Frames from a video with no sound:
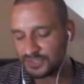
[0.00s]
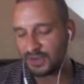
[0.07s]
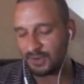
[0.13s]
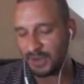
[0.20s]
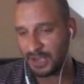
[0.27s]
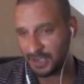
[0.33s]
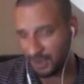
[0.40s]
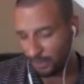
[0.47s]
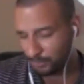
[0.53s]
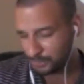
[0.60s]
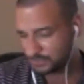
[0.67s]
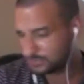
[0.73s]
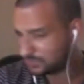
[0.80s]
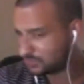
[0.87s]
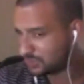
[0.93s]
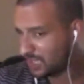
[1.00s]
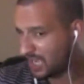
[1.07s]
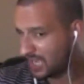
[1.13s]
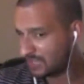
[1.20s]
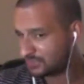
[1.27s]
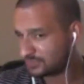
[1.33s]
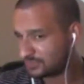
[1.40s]
So, and I would
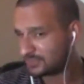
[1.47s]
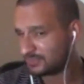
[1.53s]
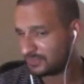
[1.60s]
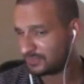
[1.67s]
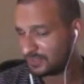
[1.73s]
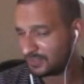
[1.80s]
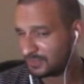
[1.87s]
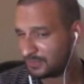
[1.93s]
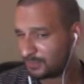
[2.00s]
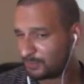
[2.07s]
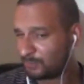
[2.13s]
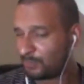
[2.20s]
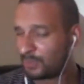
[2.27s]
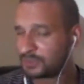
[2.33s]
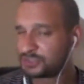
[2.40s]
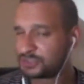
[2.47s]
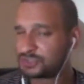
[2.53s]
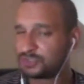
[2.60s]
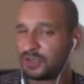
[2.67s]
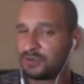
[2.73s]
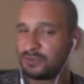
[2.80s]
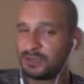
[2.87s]
suggest that
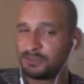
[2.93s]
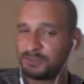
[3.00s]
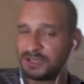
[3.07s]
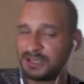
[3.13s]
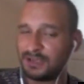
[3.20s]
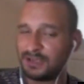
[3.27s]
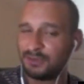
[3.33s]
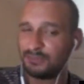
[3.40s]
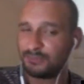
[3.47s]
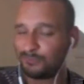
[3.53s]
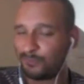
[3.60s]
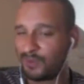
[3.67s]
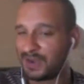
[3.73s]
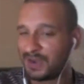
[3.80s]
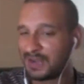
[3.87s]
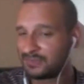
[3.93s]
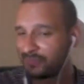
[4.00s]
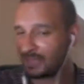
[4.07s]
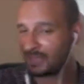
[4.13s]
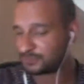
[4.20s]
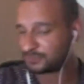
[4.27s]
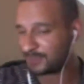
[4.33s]
one should only be at one
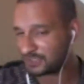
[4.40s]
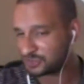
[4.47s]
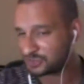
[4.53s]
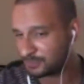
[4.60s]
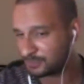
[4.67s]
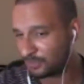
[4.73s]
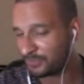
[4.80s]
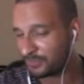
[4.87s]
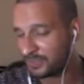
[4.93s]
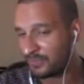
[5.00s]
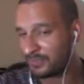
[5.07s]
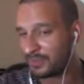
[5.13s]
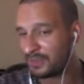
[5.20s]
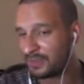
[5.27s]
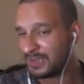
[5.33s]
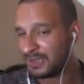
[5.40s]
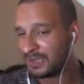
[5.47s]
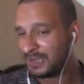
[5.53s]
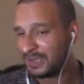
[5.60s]
end of that spectrum or the other,